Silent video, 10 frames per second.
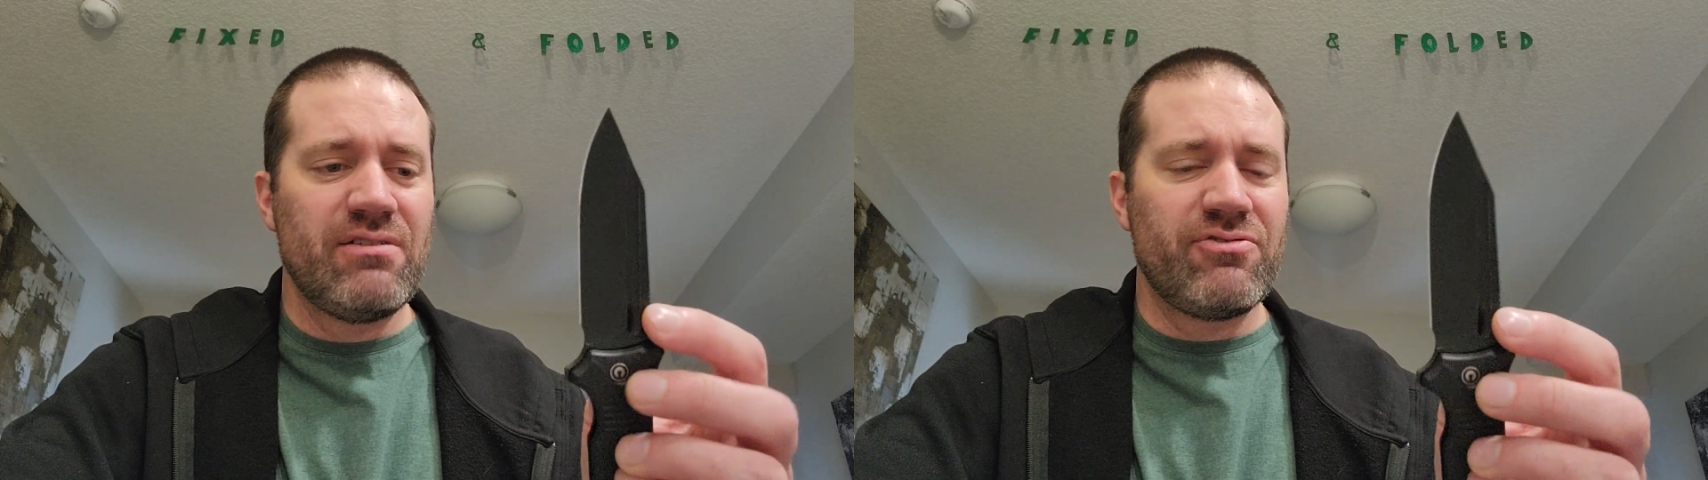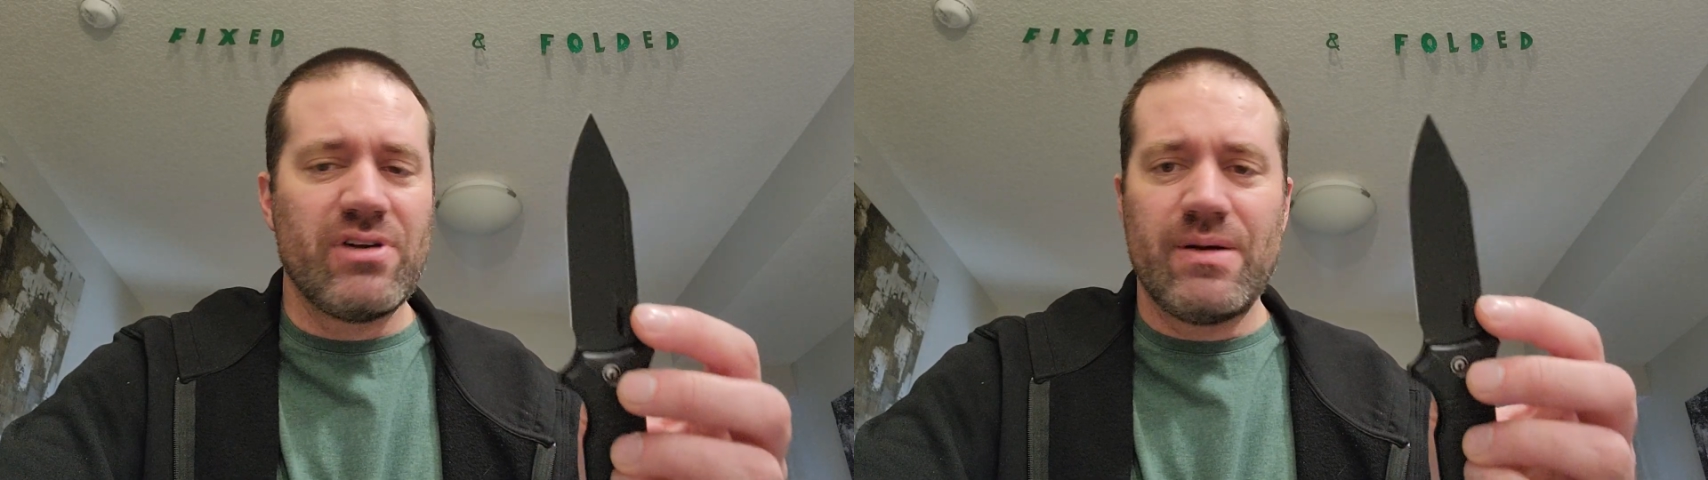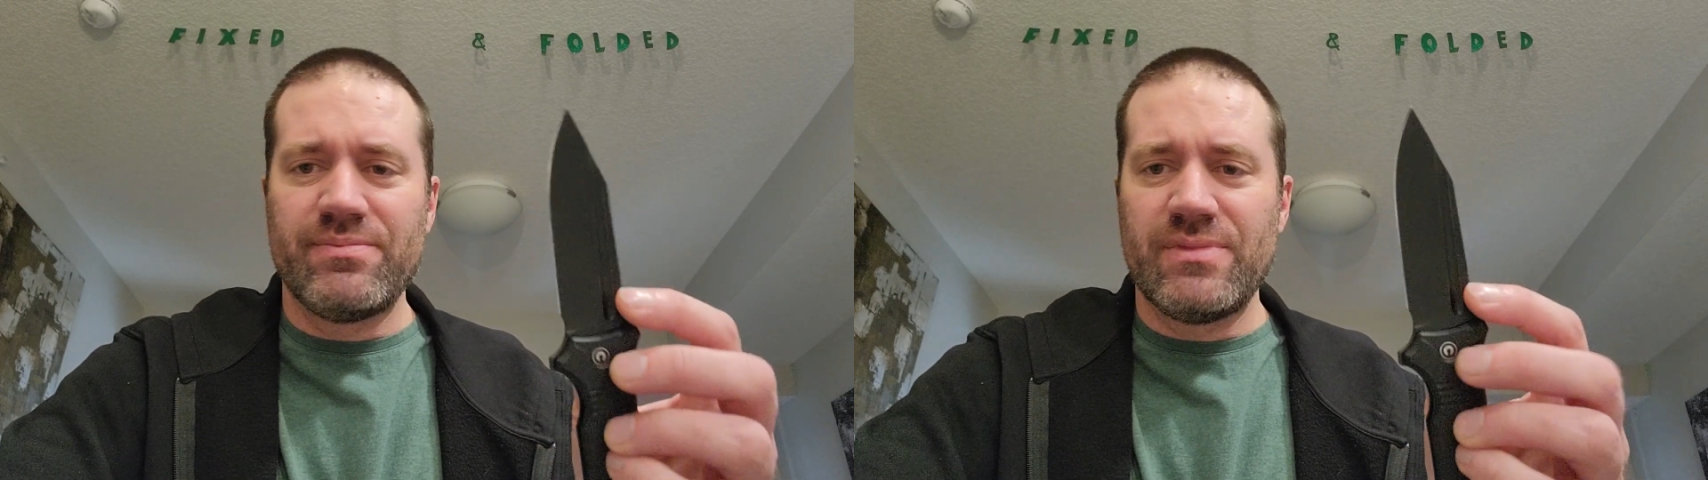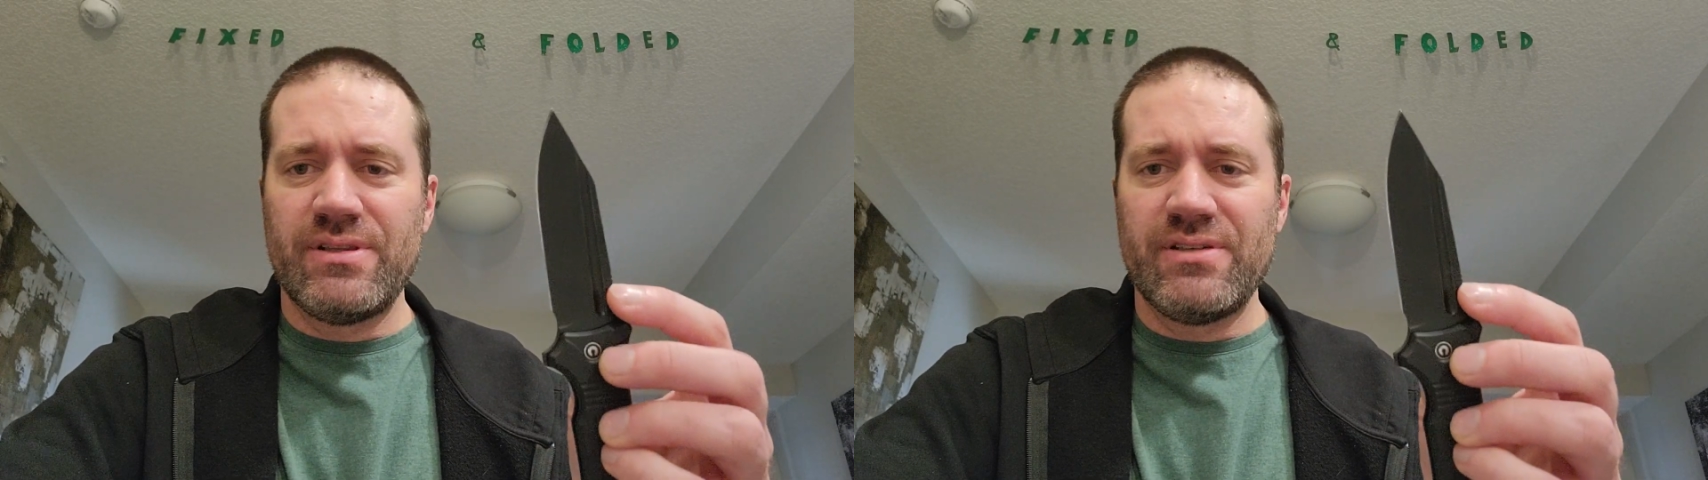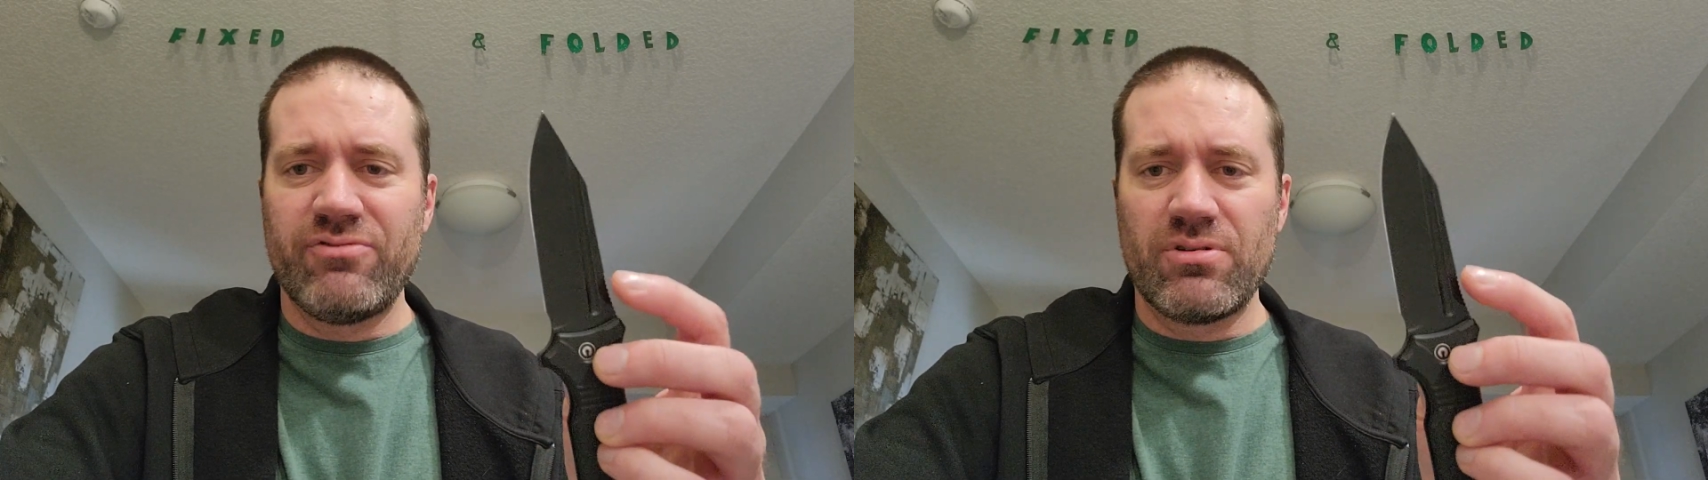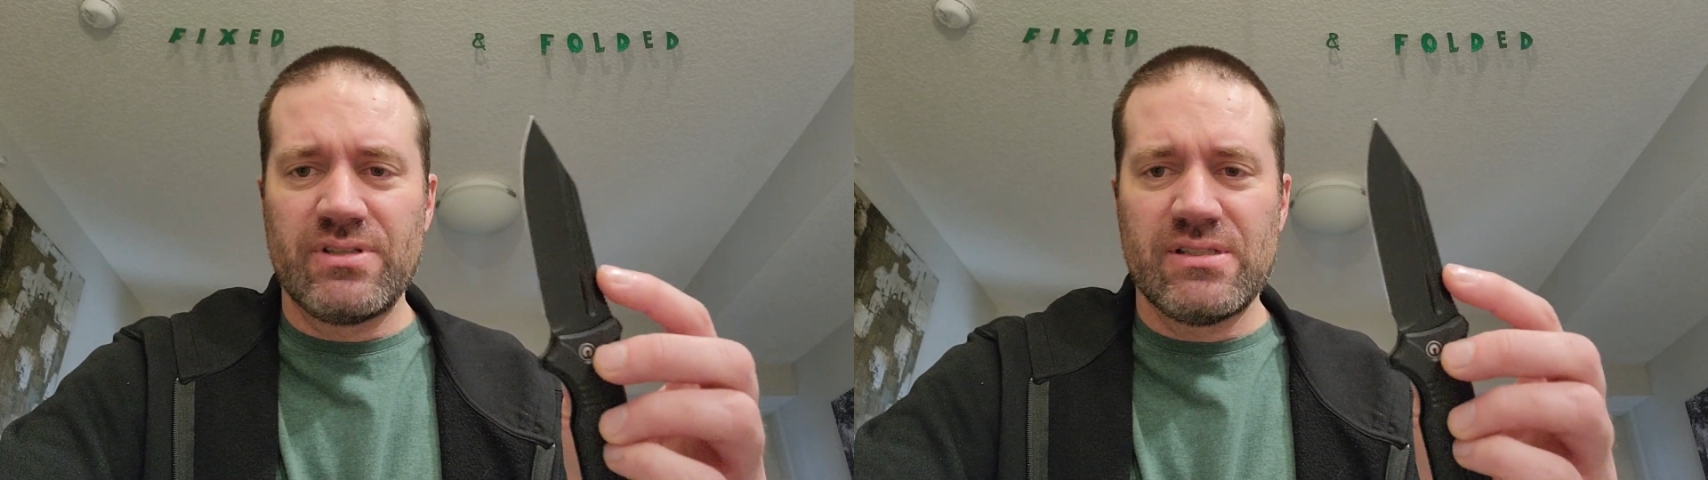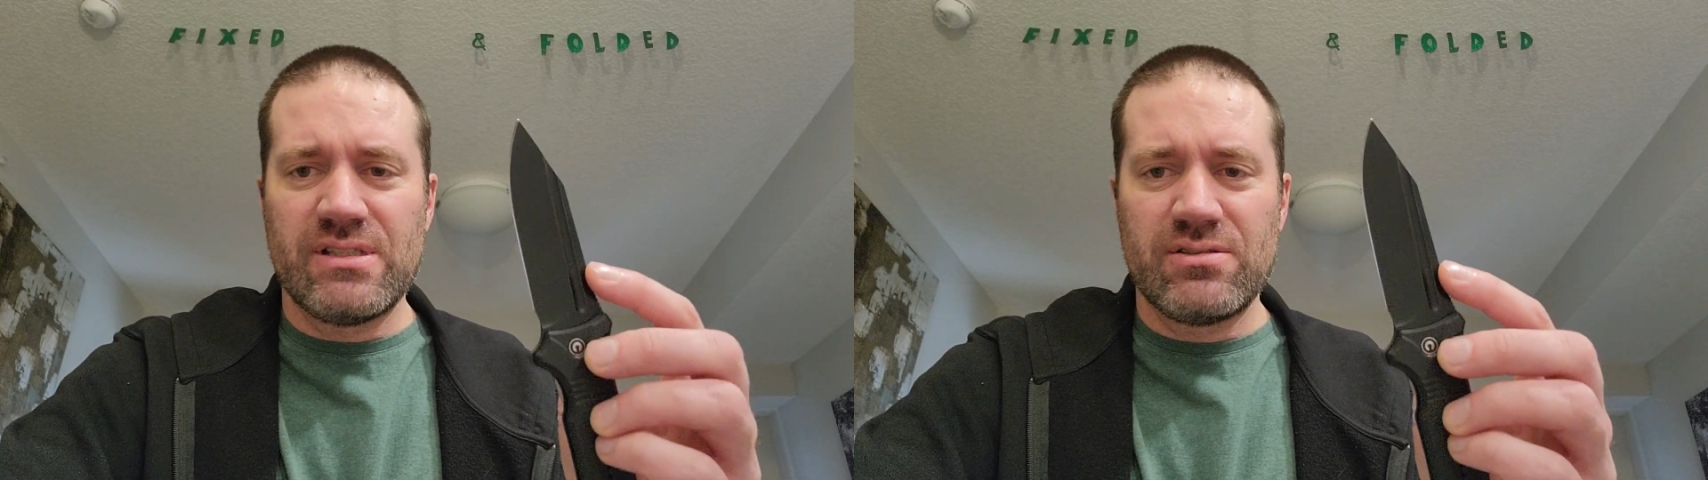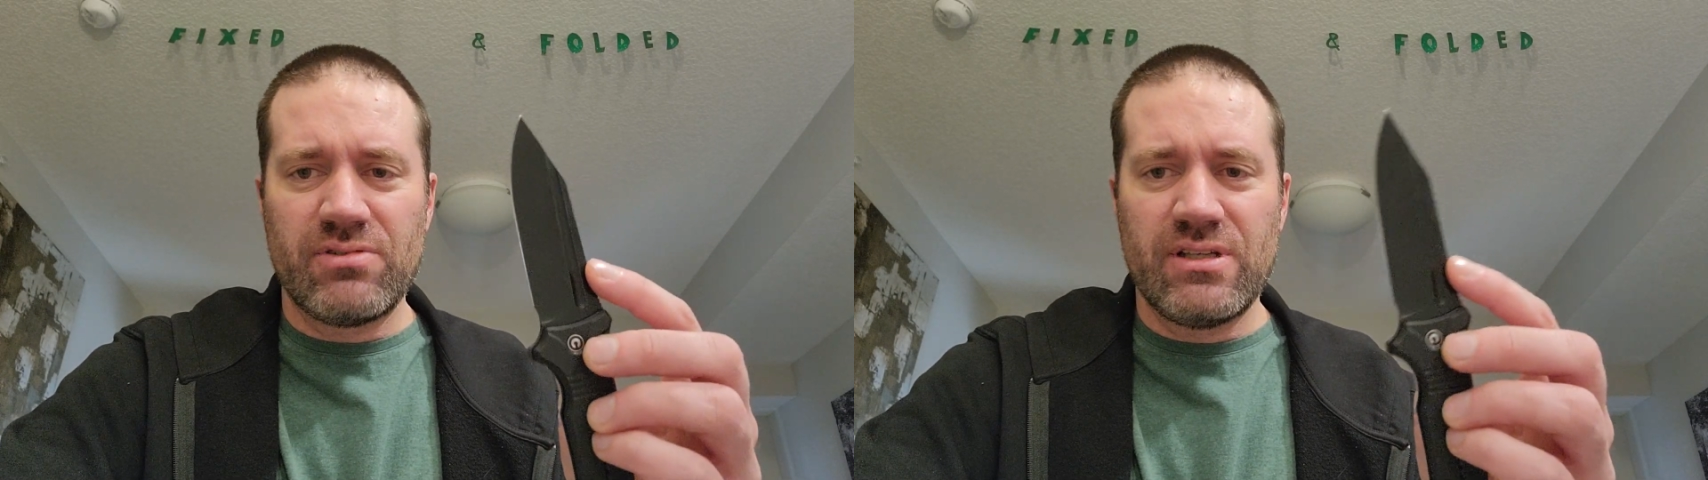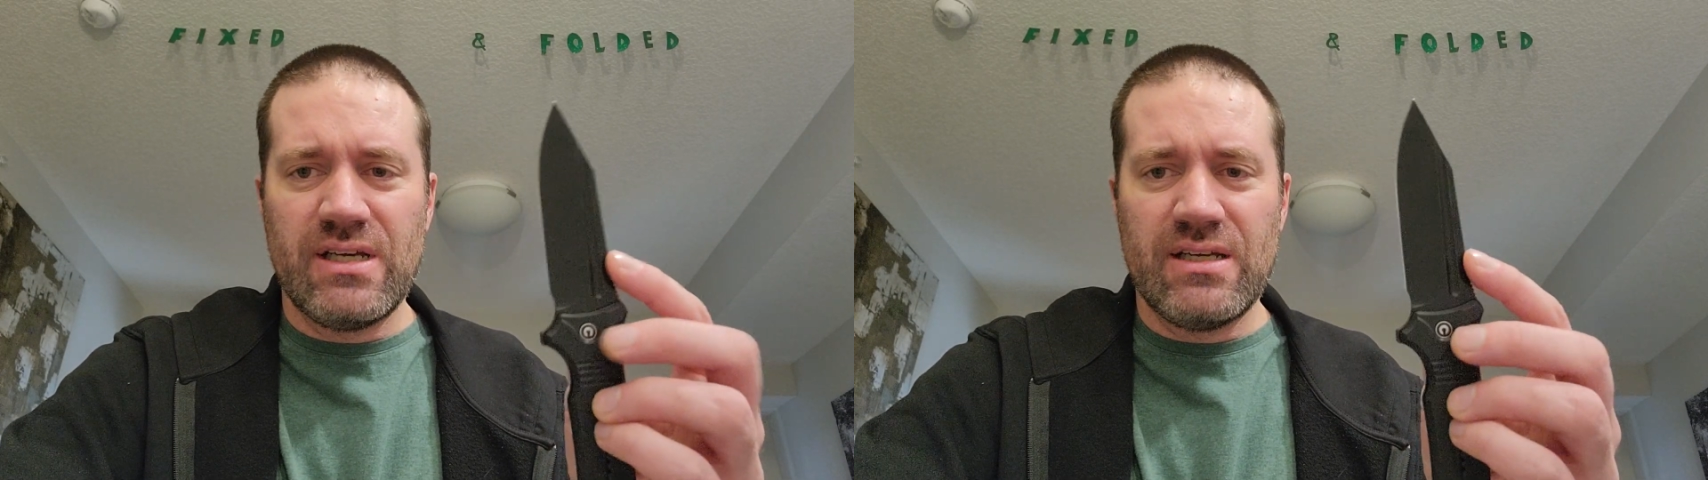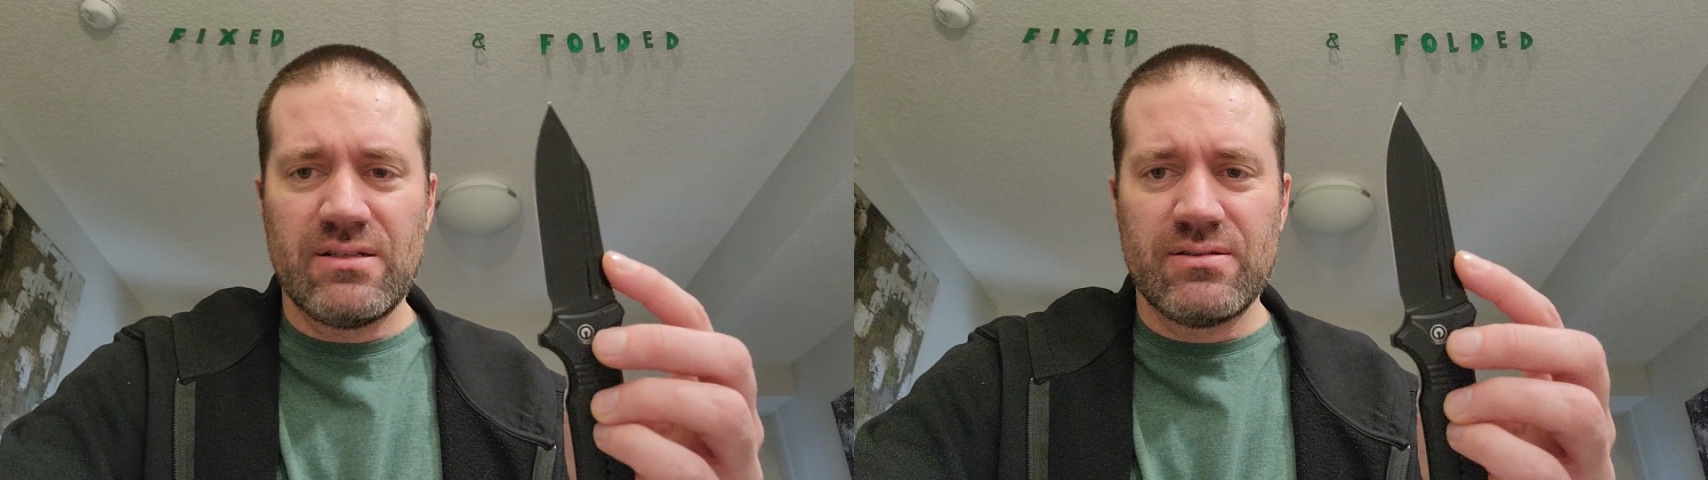from the
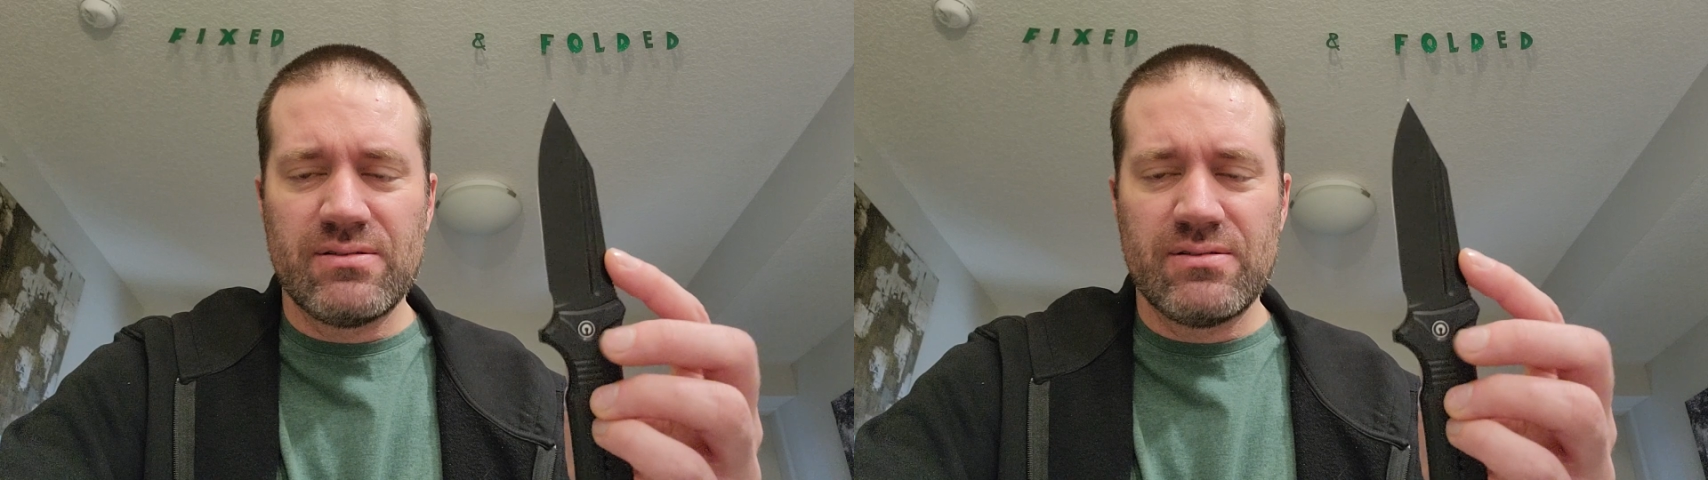14C28